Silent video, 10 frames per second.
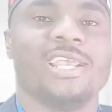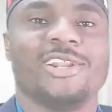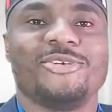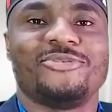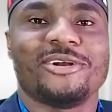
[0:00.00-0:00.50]
Hello
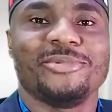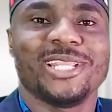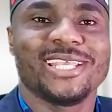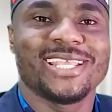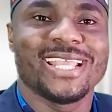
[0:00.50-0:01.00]

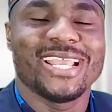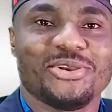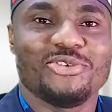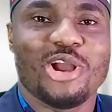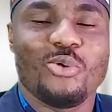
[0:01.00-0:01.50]
family,
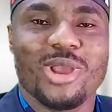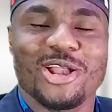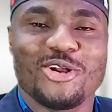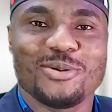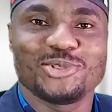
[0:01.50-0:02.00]
you are
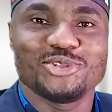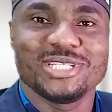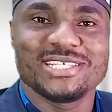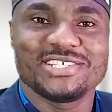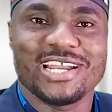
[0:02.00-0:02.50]
welcome to
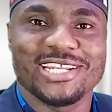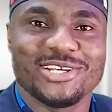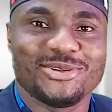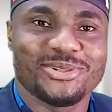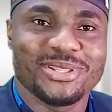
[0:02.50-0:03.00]
this channel.